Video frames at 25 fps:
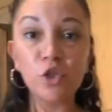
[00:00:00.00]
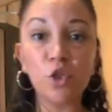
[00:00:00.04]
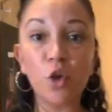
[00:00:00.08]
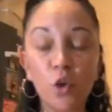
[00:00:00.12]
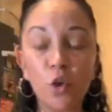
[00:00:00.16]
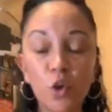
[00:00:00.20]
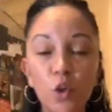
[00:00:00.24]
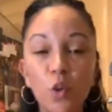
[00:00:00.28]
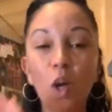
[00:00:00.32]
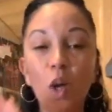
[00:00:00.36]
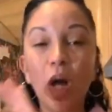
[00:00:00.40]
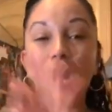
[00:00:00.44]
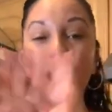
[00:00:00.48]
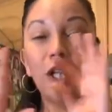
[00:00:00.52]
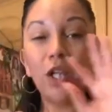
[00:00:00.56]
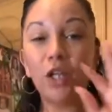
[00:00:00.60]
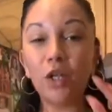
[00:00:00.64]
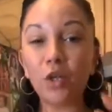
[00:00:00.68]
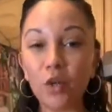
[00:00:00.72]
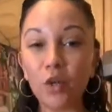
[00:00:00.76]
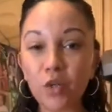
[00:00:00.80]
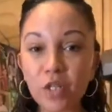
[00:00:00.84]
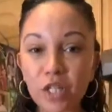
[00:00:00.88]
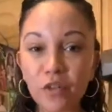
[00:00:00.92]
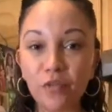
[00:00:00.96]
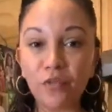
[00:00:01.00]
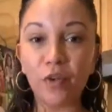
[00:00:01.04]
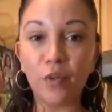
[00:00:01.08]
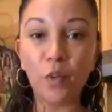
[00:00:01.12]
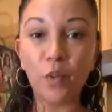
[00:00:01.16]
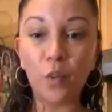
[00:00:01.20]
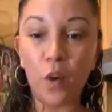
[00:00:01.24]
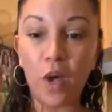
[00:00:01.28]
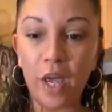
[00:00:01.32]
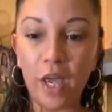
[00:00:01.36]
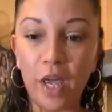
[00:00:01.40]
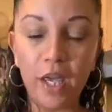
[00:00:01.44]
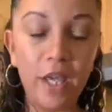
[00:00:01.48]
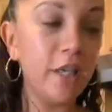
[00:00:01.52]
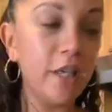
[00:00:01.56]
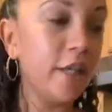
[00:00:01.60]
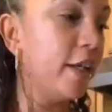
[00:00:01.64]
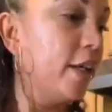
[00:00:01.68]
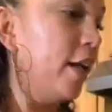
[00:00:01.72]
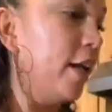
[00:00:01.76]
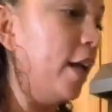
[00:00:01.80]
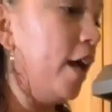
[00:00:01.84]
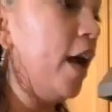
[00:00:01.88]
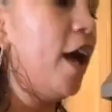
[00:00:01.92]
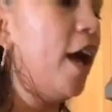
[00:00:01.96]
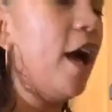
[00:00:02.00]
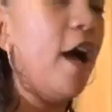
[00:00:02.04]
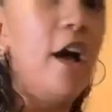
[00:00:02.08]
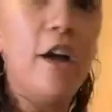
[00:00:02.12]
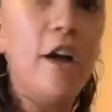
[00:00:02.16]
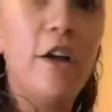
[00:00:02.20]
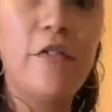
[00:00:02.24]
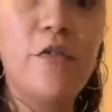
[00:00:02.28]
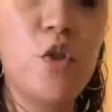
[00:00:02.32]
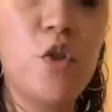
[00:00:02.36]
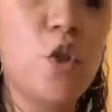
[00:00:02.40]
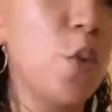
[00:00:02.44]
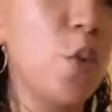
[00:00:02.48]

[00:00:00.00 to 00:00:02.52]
show you a little different way of